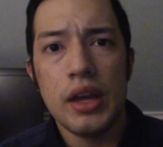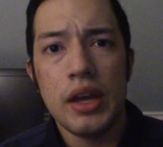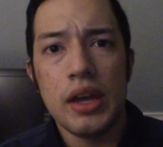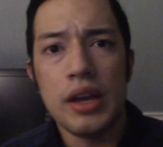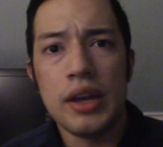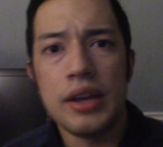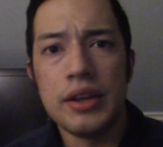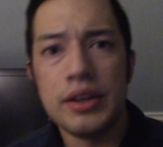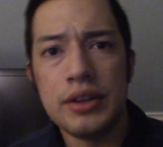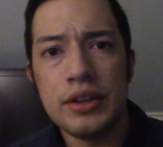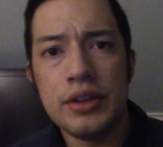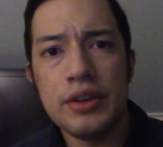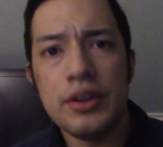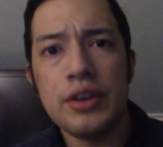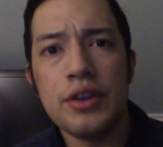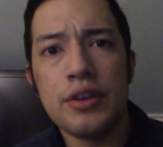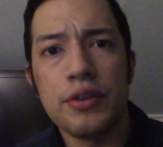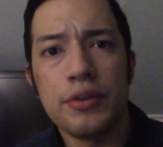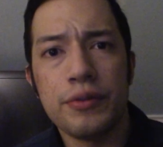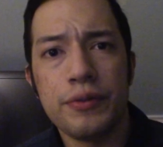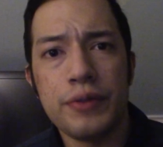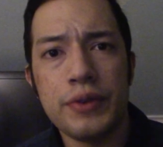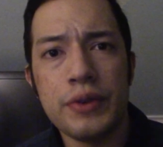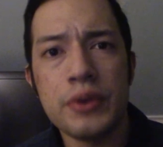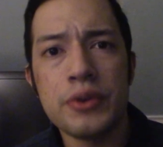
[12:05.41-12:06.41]
In the near
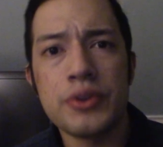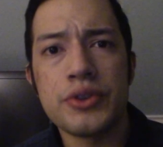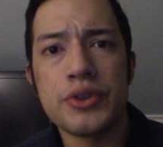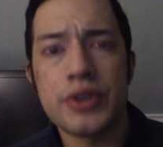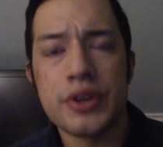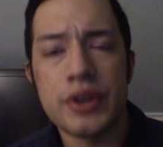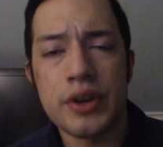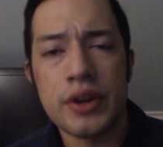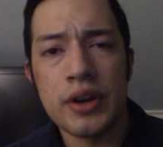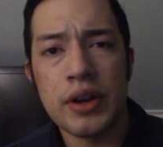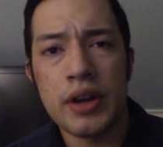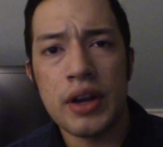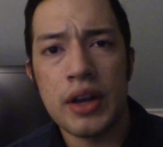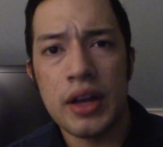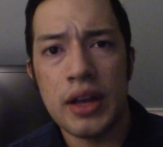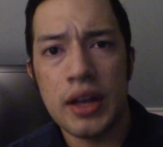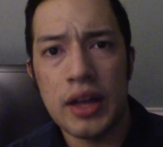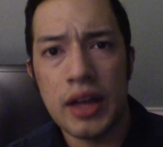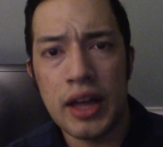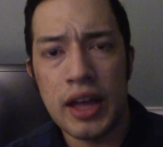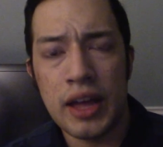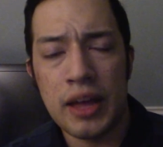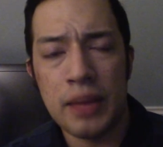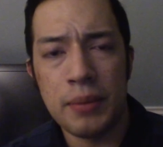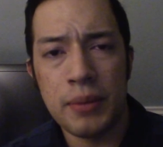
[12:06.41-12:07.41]
future,
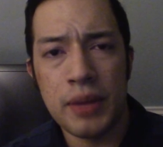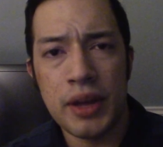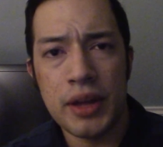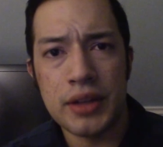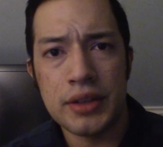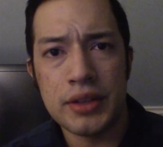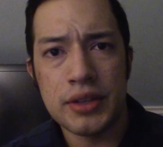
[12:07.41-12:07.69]
I might